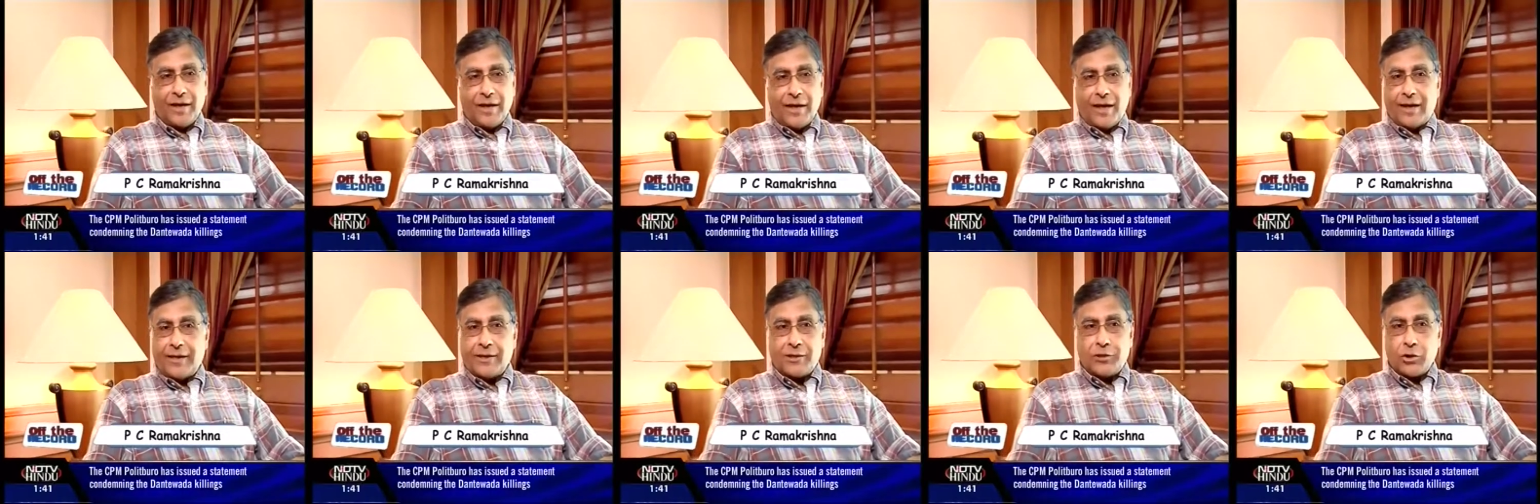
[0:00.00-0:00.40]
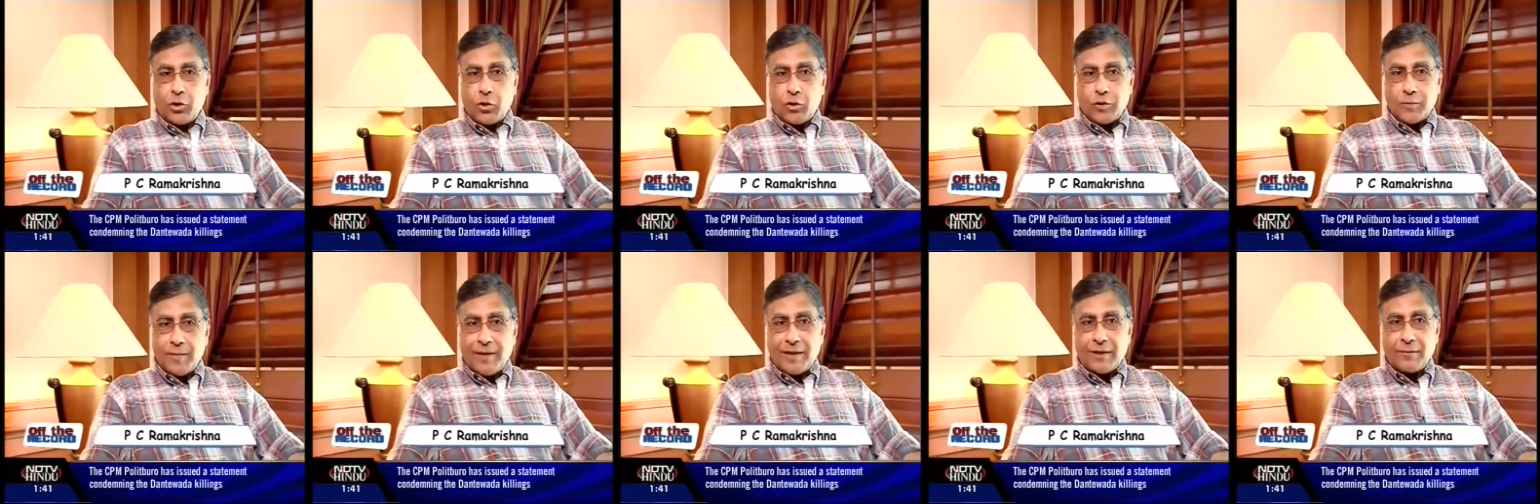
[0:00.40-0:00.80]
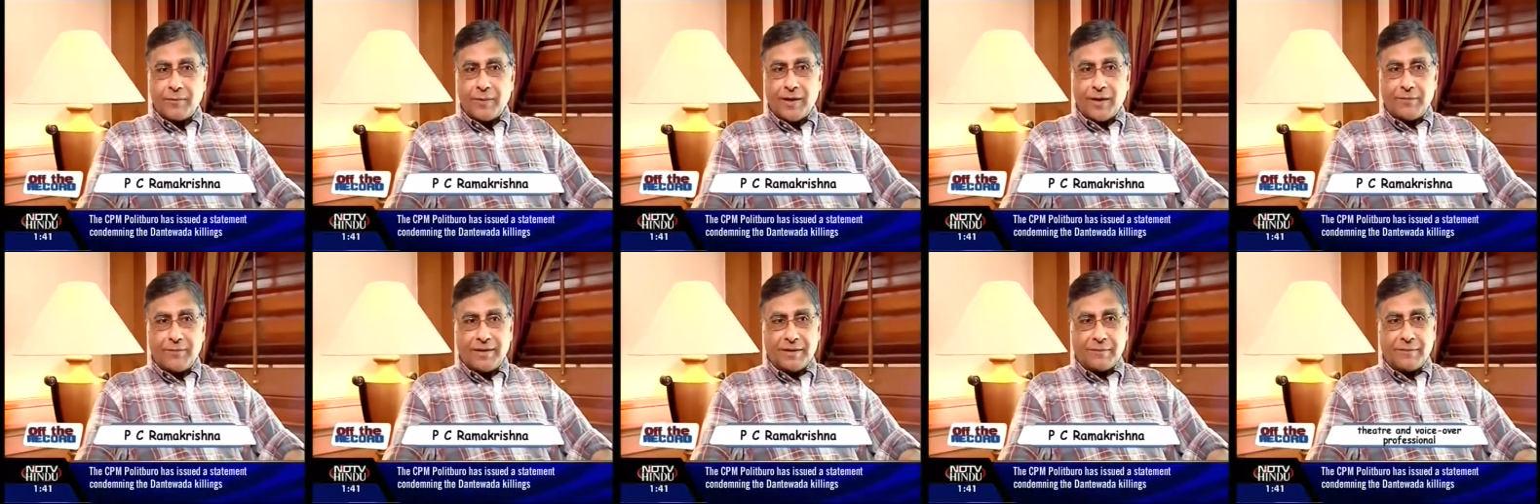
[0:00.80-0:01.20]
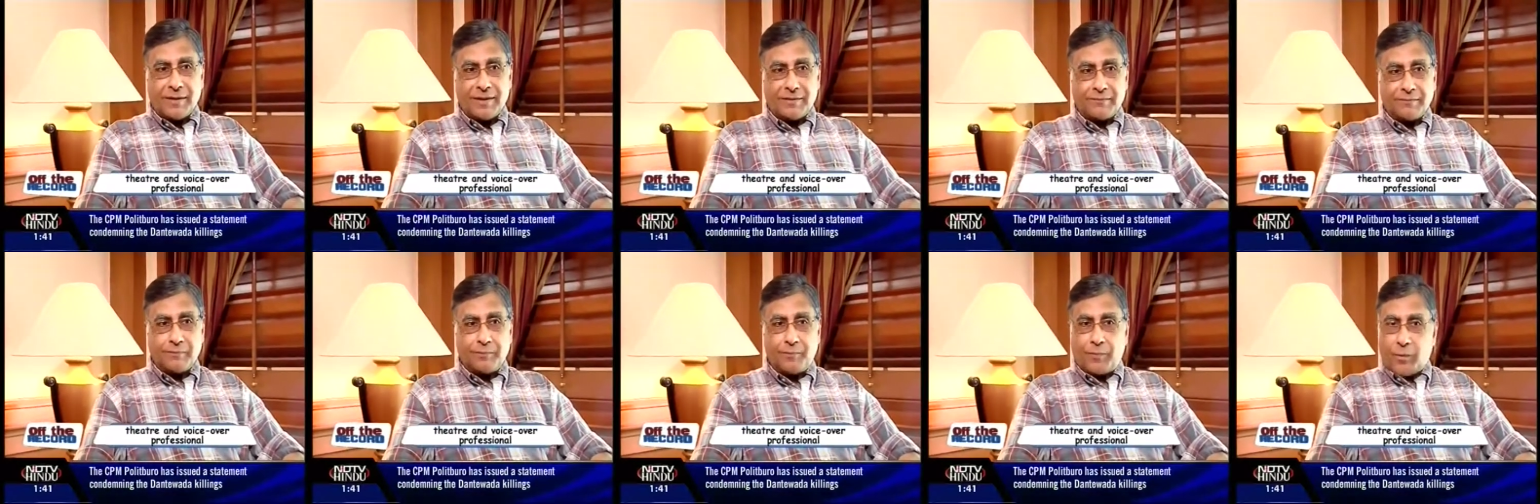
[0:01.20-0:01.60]
And he chose me to play
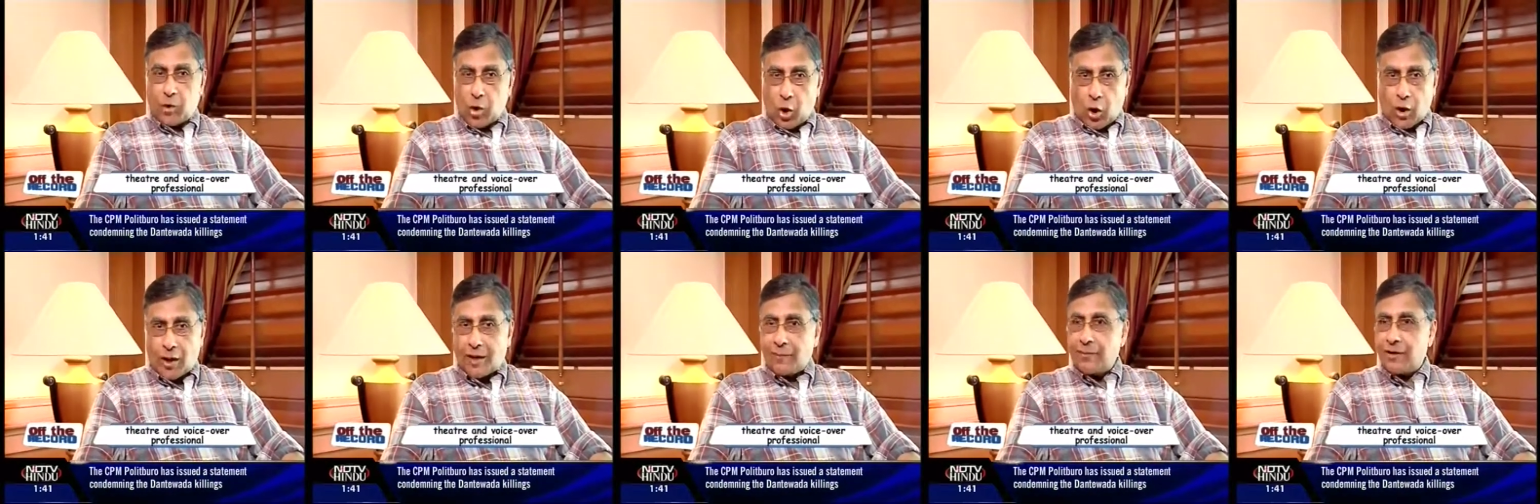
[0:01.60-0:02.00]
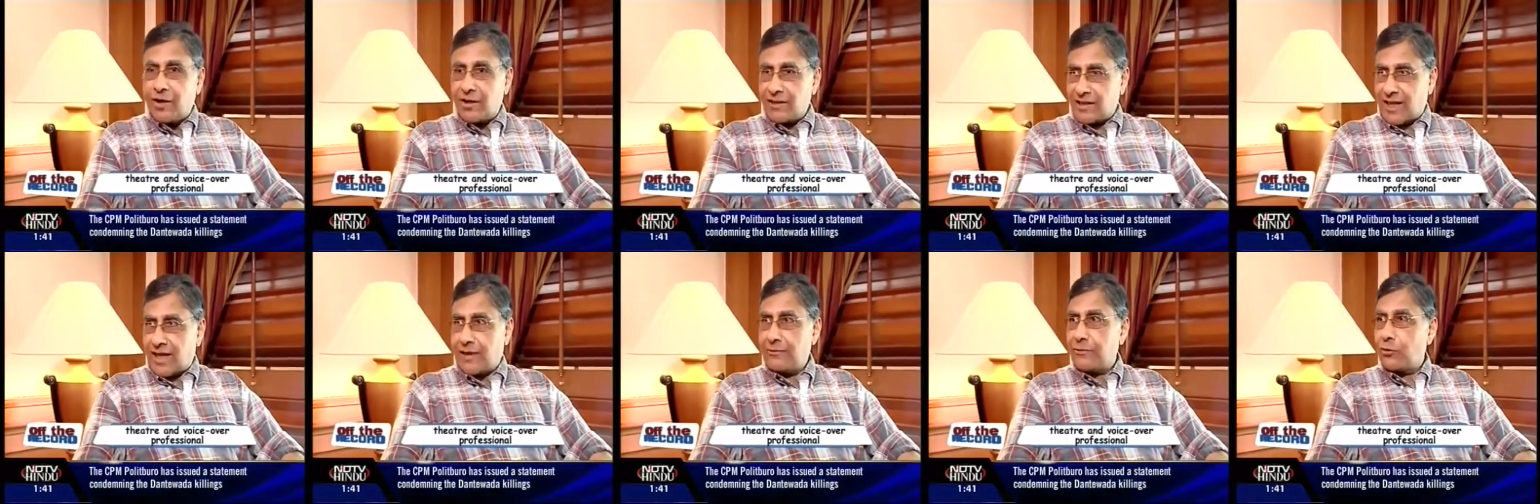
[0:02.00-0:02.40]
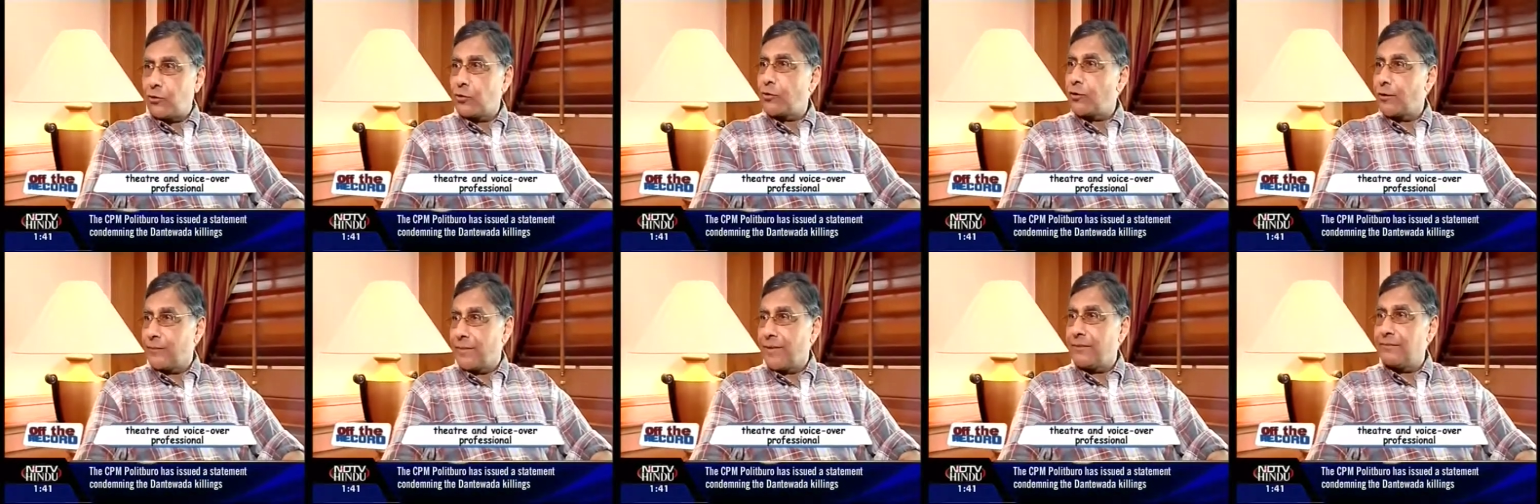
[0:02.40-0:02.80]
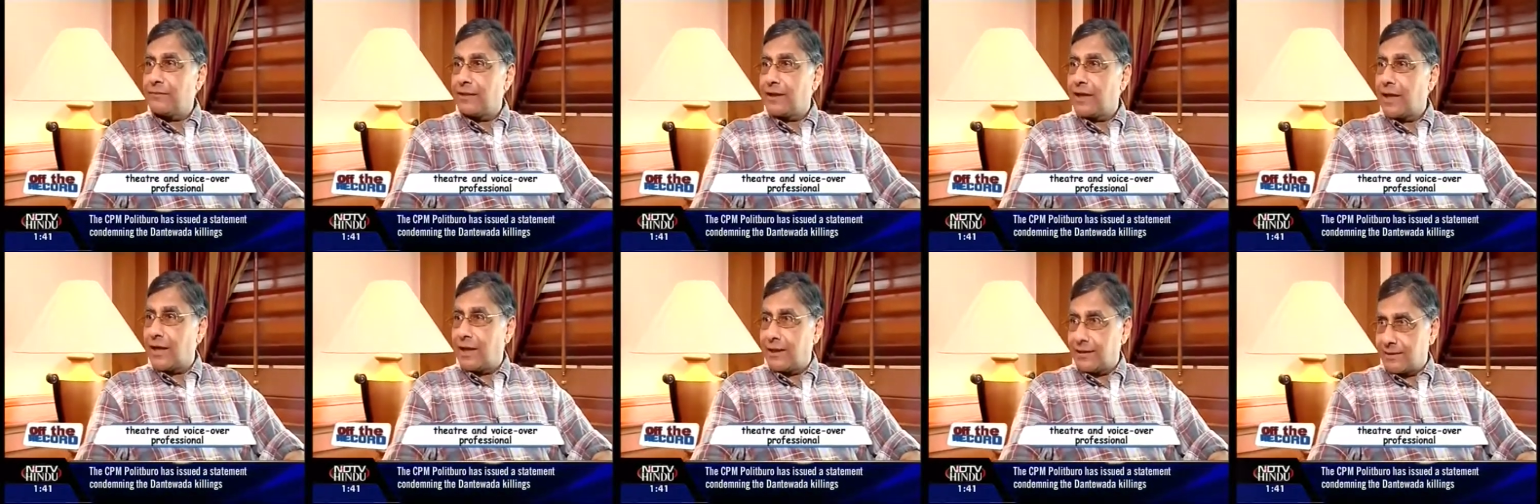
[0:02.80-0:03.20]
Macbeth purely because I could remember
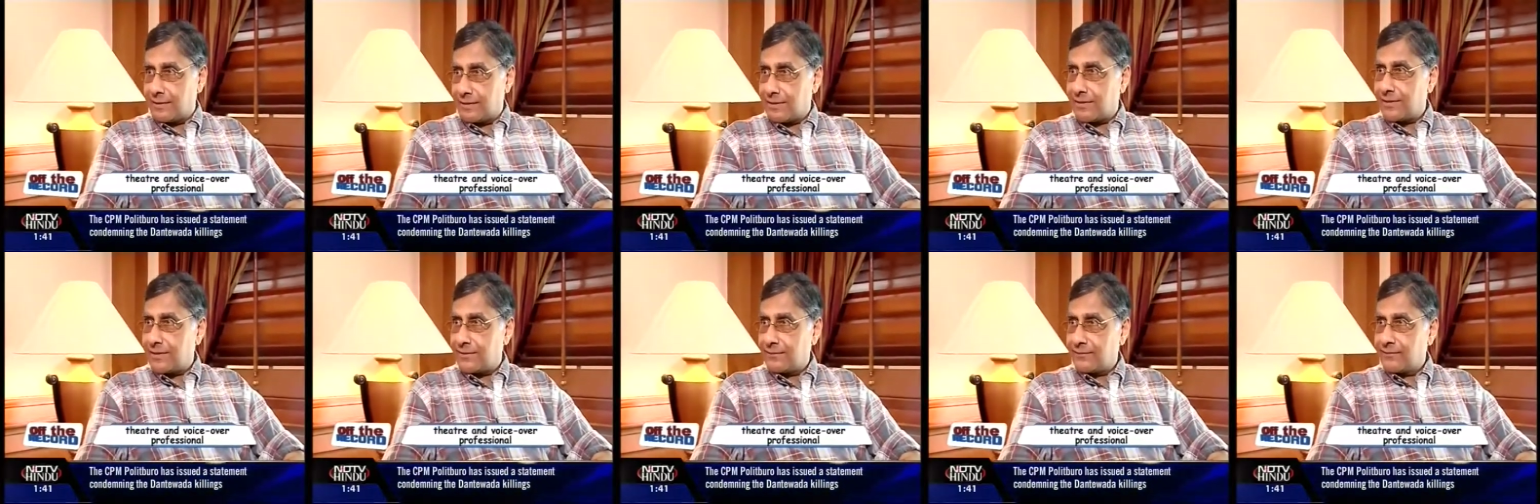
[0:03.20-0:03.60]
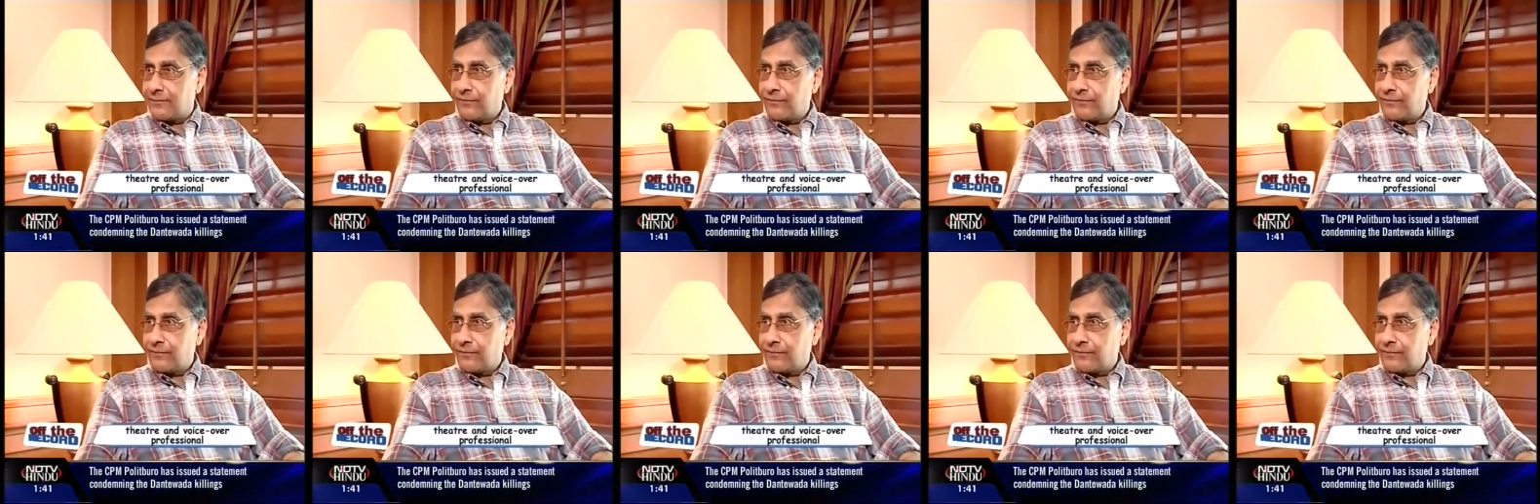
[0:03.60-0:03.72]
the lines.